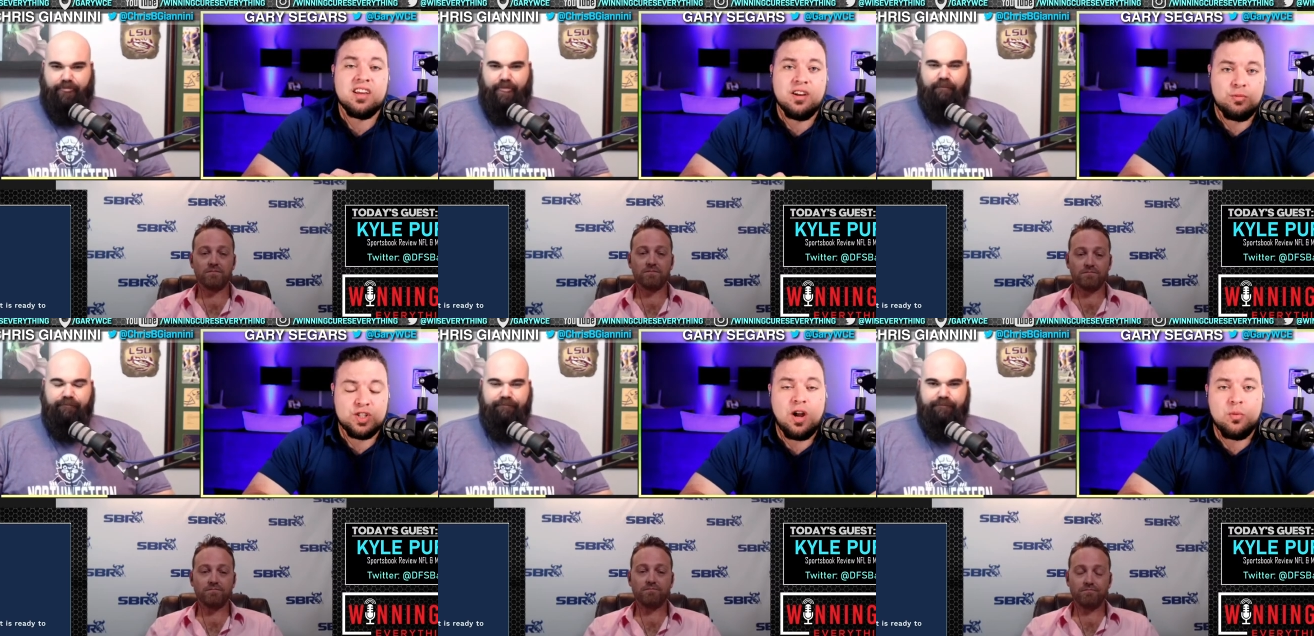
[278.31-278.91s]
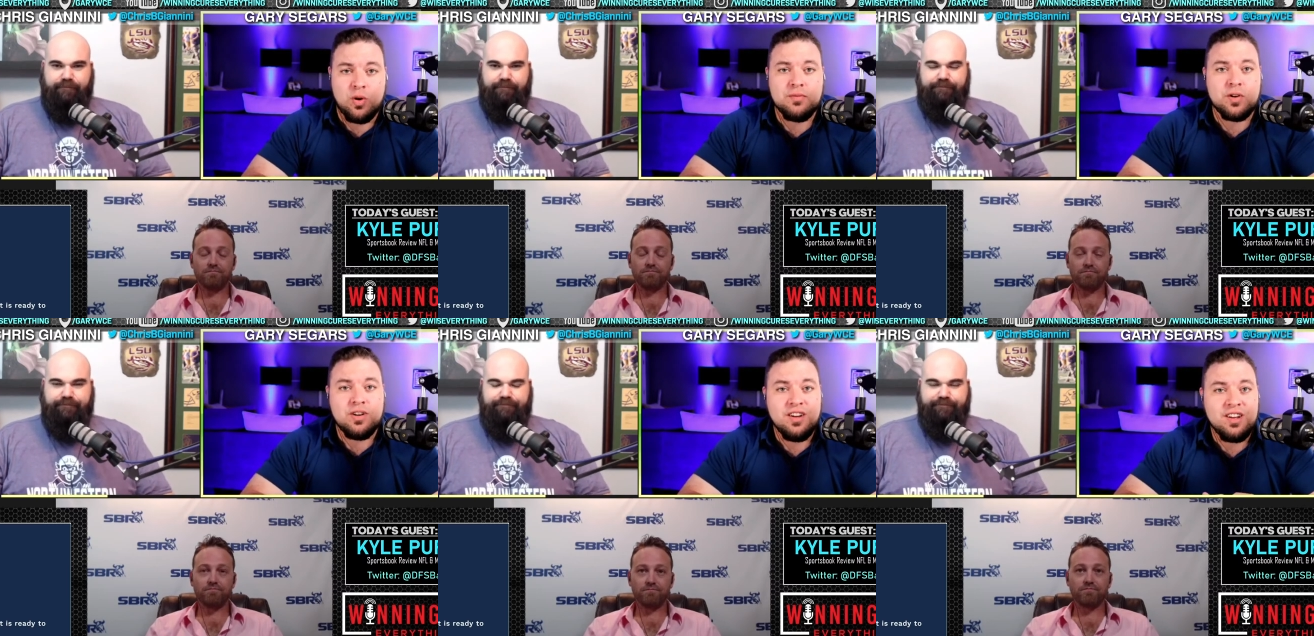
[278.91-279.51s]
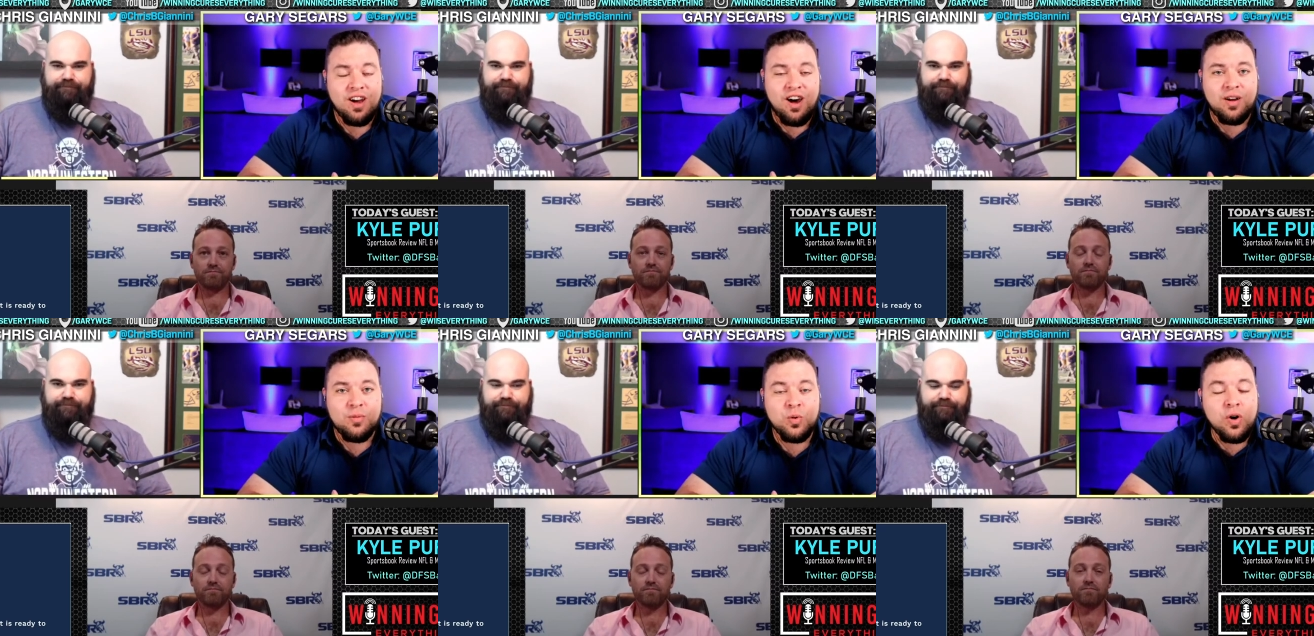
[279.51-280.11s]
Speaker 1: getting Rashad Weaver
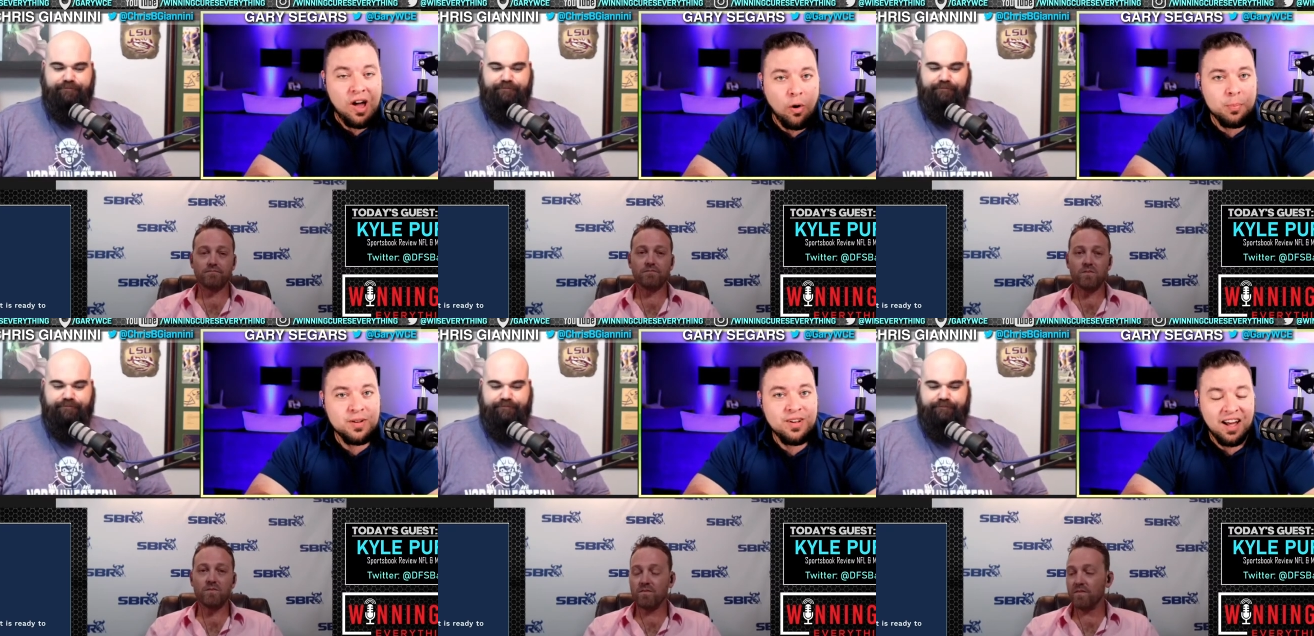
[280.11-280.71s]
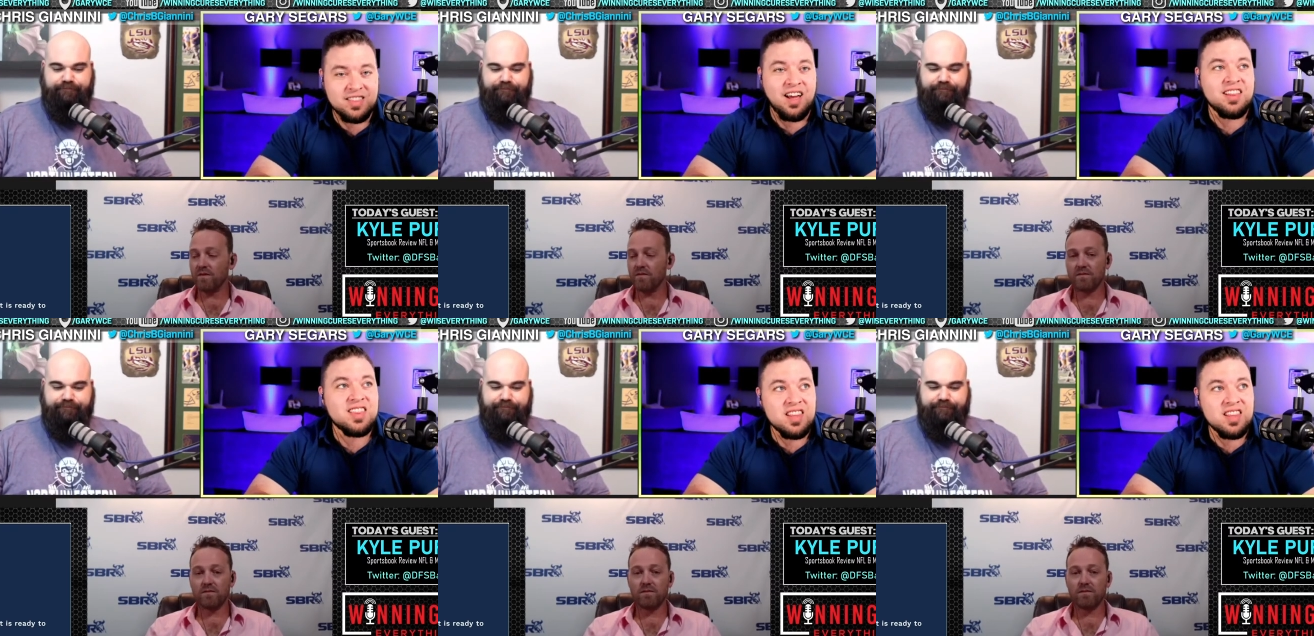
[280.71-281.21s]
uh, will help. I, I think